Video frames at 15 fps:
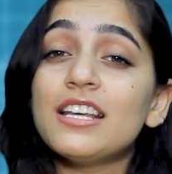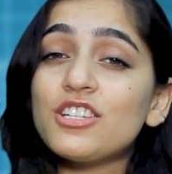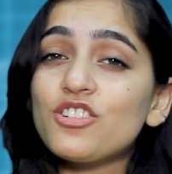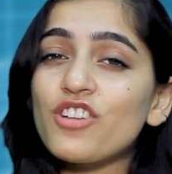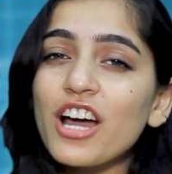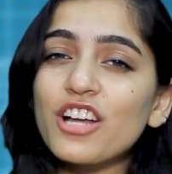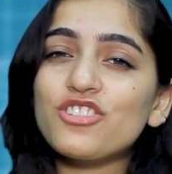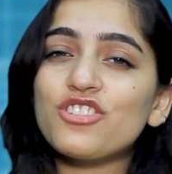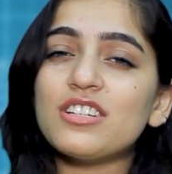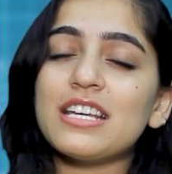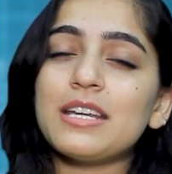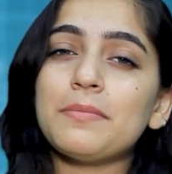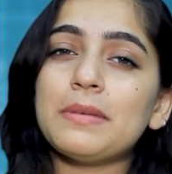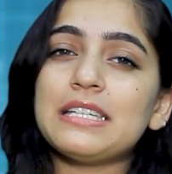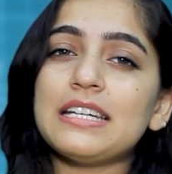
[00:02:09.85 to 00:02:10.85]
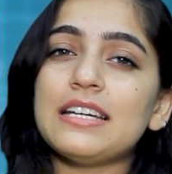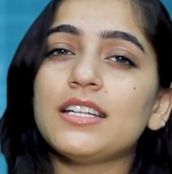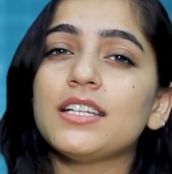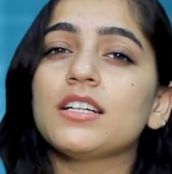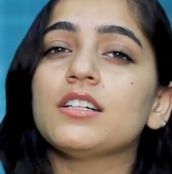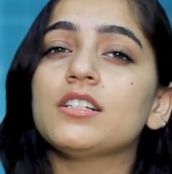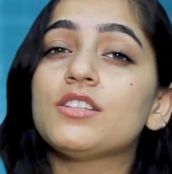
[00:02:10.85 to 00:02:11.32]
structures and
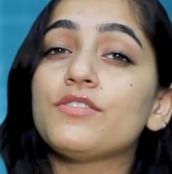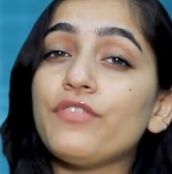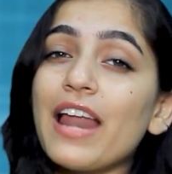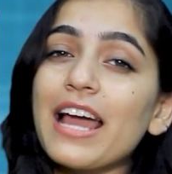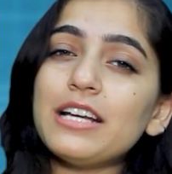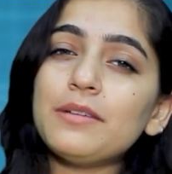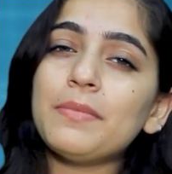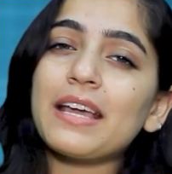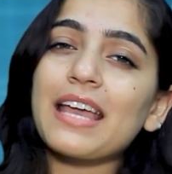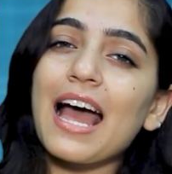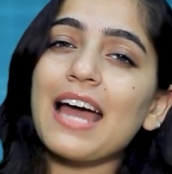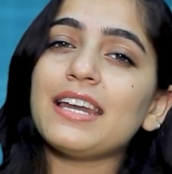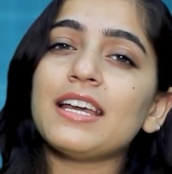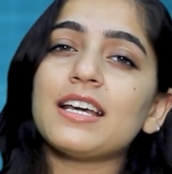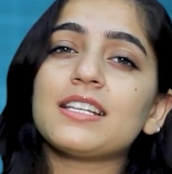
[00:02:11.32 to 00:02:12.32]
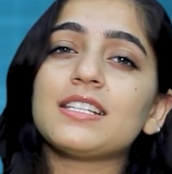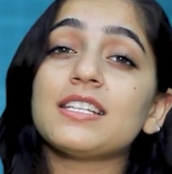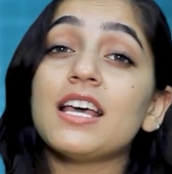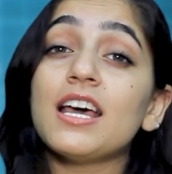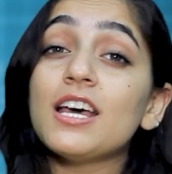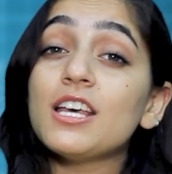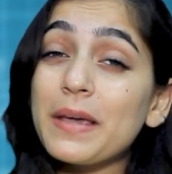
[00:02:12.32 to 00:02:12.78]
materials, flight mechanics,